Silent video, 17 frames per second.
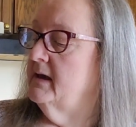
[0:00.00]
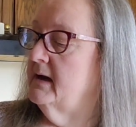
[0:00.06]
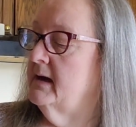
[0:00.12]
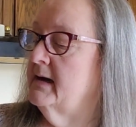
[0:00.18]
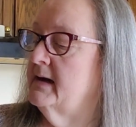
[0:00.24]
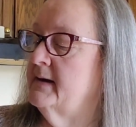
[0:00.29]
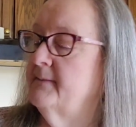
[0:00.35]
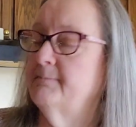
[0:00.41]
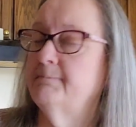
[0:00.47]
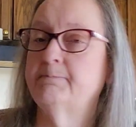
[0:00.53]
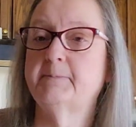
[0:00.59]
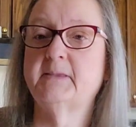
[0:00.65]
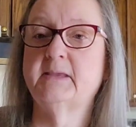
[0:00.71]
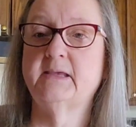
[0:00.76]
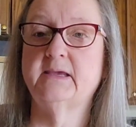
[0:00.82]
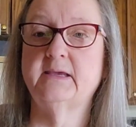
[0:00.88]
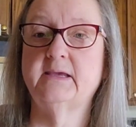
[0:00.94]

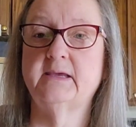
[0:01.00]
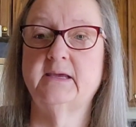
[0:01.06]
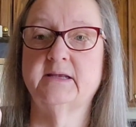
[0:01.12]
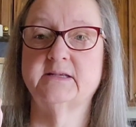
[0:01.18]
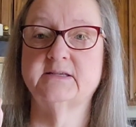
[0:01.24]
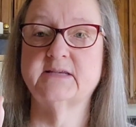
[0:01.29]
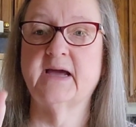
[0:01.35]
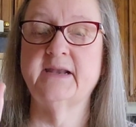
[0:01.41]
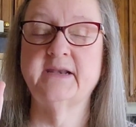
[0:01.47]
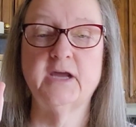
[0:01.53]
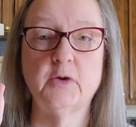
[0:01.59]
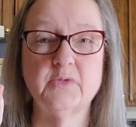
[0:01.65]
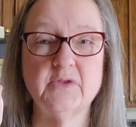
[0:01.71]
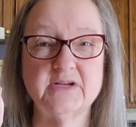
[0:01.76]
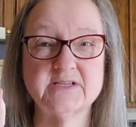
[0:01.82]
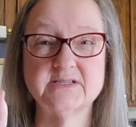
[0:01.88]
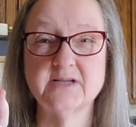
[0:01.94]
I know
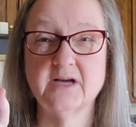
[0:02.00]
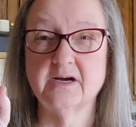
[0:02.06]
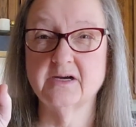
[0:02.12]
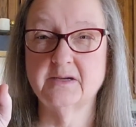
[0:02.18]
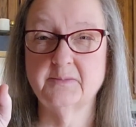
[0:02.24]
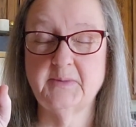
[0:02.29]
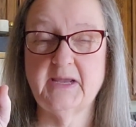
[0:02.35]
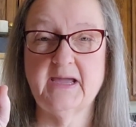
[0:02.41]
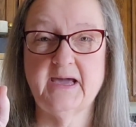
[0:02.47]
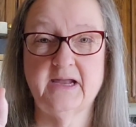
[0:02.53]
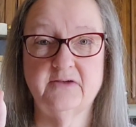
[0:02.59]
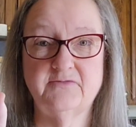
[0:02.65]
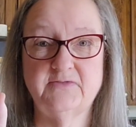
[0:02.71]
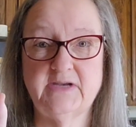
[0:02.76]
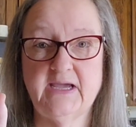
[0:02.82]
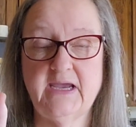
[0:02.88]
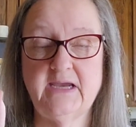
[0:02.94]
that it's not going to be out
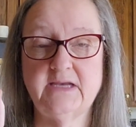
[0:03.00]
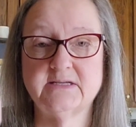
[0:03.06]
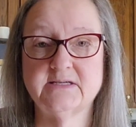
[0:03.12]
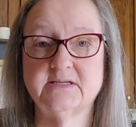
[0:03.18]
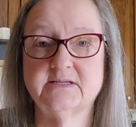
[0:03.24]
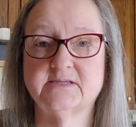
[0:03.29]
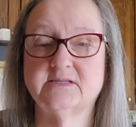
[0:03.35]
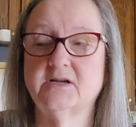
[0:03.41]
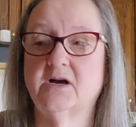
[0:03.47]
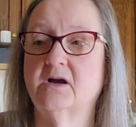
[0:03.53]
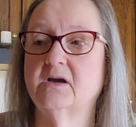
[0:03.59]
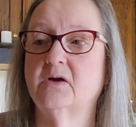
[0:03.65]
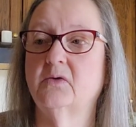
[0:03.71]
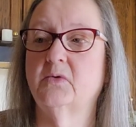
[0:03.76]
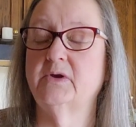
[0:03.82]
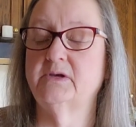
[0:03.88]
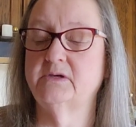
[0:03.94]
of date. It's not
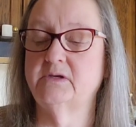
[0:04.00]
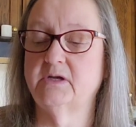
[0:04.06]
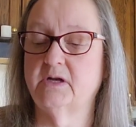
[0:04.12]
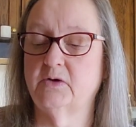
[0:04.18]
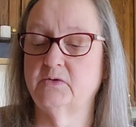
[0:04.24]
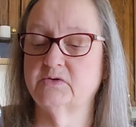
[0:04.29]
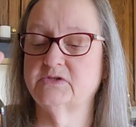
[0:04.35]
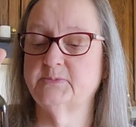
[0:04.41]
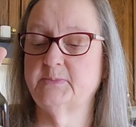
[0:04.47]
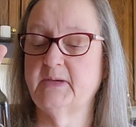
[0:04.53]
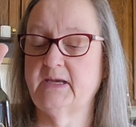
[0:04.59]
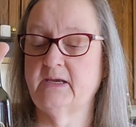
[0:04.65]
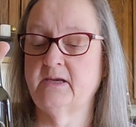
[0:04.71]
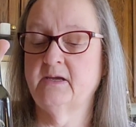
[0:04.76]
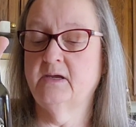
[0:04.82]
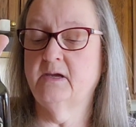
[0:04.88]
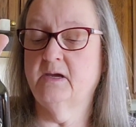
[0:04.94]
going, to
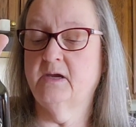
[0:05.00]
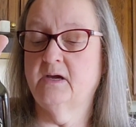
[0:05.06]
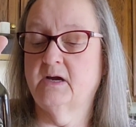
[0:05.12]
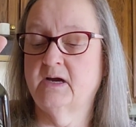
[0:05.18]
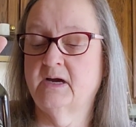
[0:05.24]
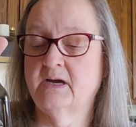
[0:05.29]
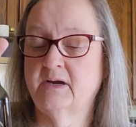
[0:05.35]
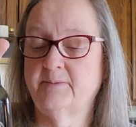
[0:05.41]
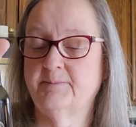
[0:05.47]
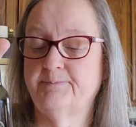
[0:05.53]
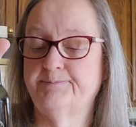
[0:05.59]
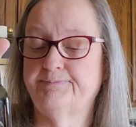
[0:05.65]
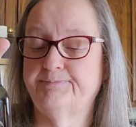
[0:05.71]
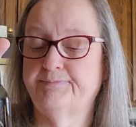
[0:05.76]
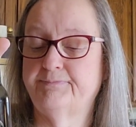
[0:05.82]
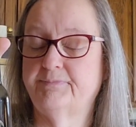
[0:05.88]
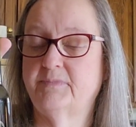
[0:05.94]
be kind
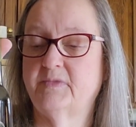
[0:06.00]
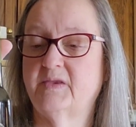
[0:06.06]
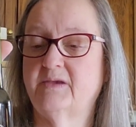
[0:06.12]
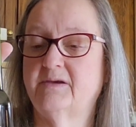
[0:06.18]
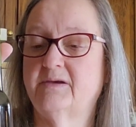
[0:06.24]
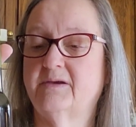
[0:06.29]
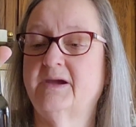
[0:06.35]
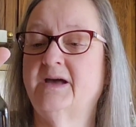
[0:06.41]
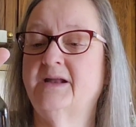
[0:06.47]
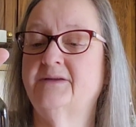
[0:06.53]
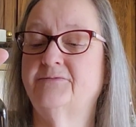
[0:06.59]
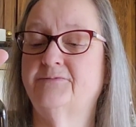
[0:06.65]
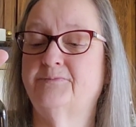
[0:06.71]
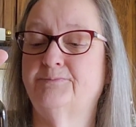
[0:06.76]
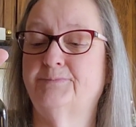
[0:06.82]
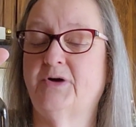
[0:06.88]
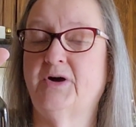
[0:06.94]
of
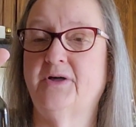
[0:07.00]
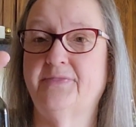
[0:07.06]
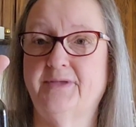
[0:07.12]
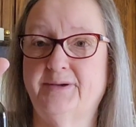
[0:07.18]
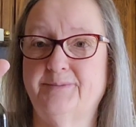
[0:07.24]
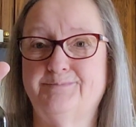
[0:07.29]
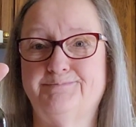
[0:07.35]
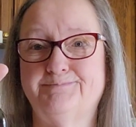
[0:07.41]
on the